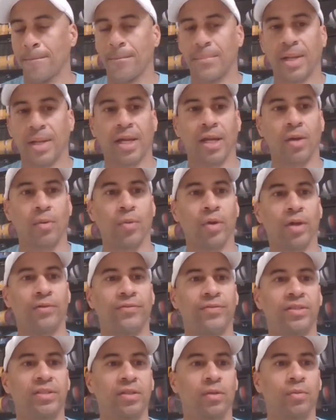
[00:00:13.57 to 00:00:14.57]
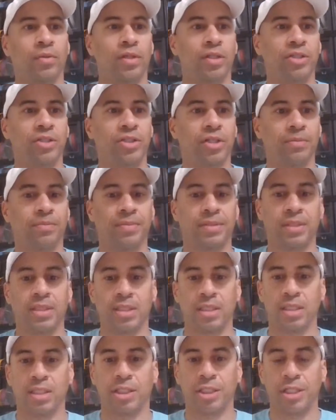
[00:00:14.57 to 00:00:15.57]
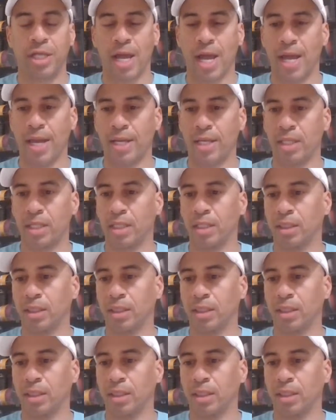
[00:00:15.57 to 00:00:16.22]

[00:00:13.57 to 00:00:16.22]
Man, wait for someone to jump into the chat.